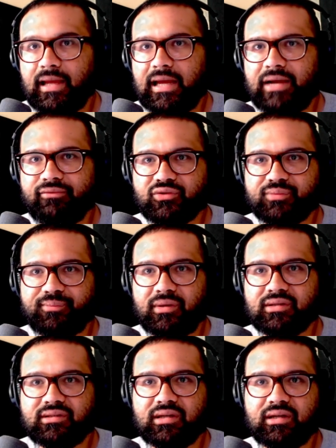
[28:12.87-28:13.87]
Average
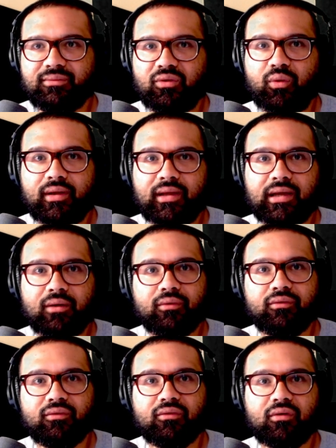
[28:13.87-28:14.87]
response time 20
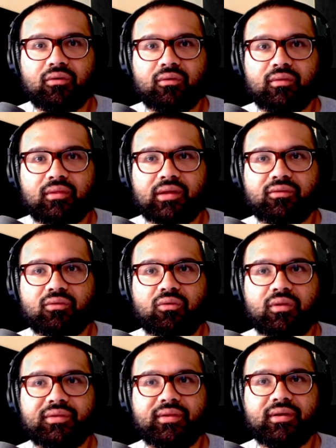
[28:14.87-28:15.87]
hours. So that's cool
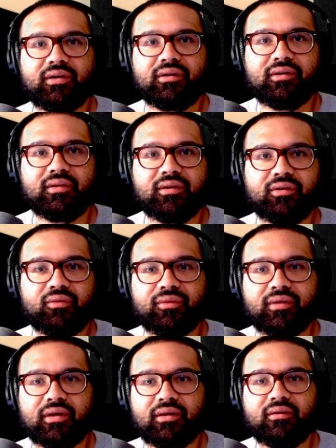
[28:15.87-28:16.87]
that they're
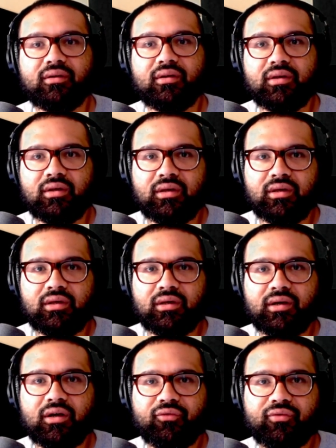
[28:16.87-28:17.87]
doing that.
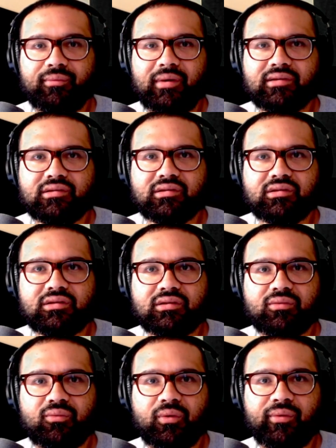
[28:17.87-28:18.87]
A note from
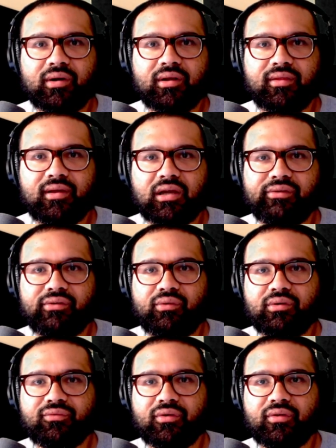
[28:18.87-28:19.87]
us: we want to thank
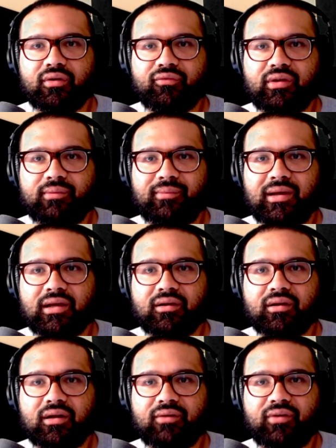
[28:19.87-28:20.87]
everyone for their feedback
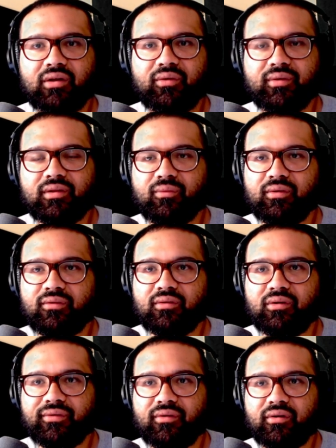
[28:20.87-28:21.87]
following the recent
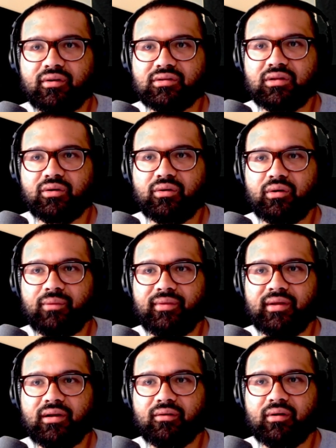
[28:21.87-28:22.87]
OSRS logo
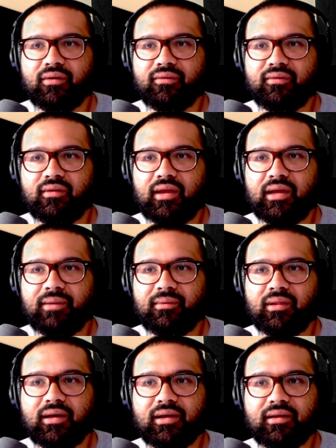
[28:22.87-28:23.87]
update across the game
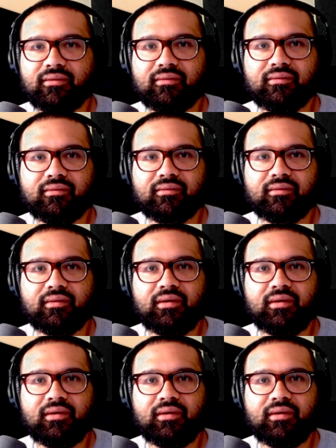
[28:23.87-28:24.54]
clients.